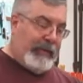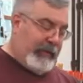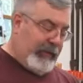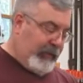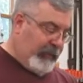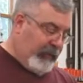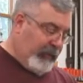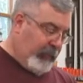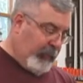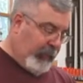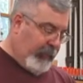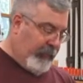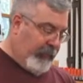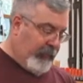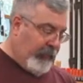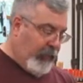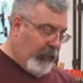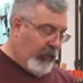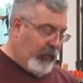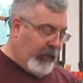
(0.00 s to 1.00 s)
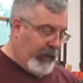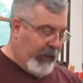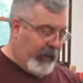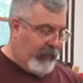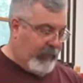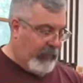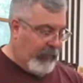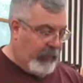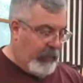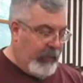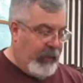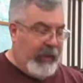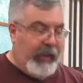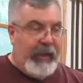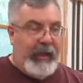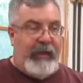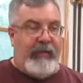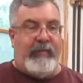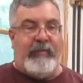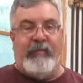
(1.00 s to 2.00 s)
this is part 4. Okay, so
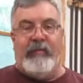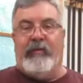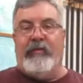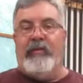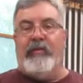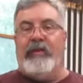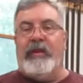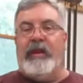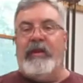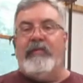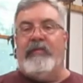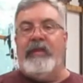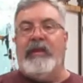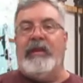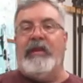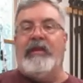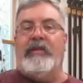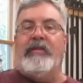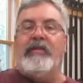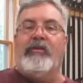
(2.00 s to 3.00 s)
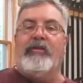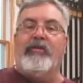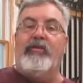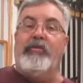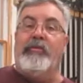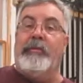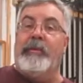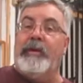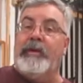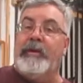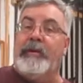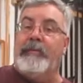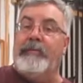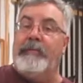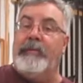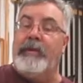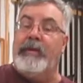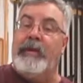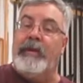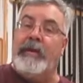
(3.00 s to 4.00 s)
I still don't have any of the aluminum
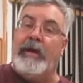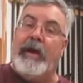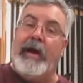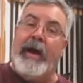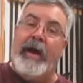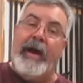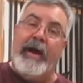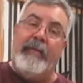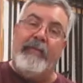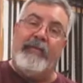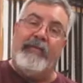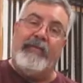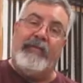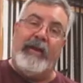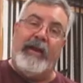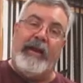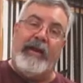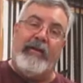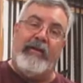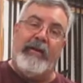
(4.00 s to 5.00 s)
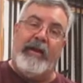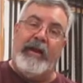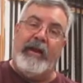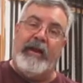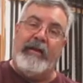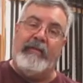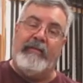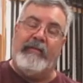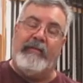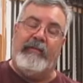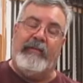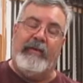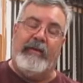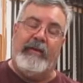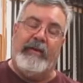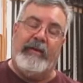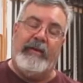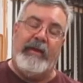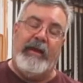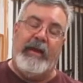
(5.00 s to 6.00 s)
sander heads
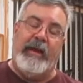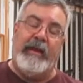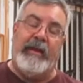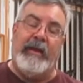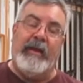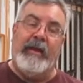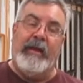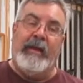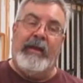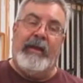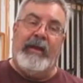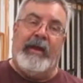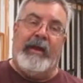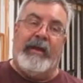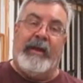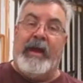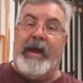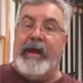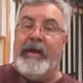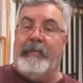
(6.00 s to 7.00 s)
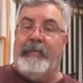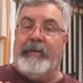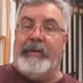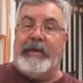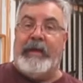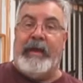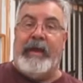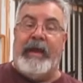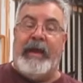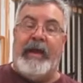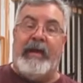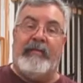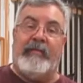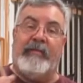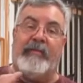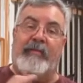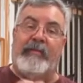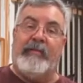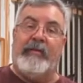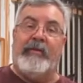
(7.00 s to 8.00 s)
done yet. I got them
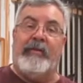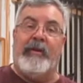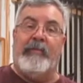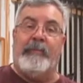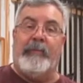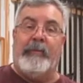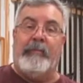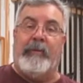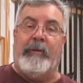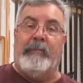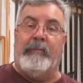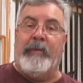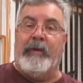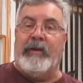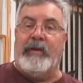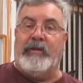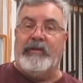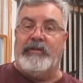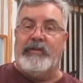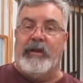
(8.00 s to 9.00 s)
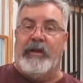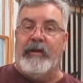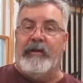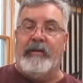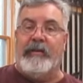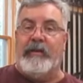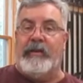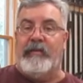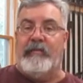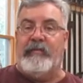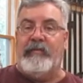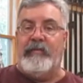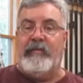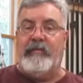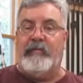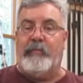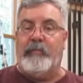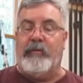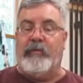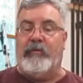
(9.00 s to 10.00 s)
cast. They're up at my buddy Charlie's. He's
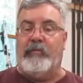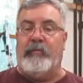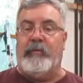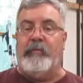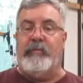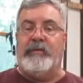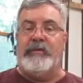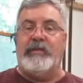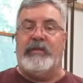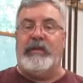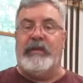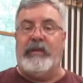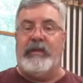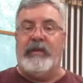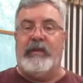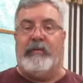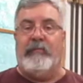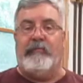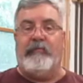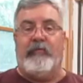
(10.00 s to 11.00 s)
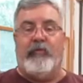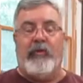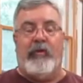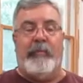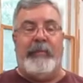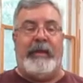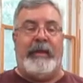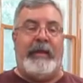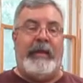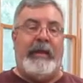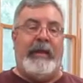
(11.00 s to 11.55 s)
supposed to be machining them for me.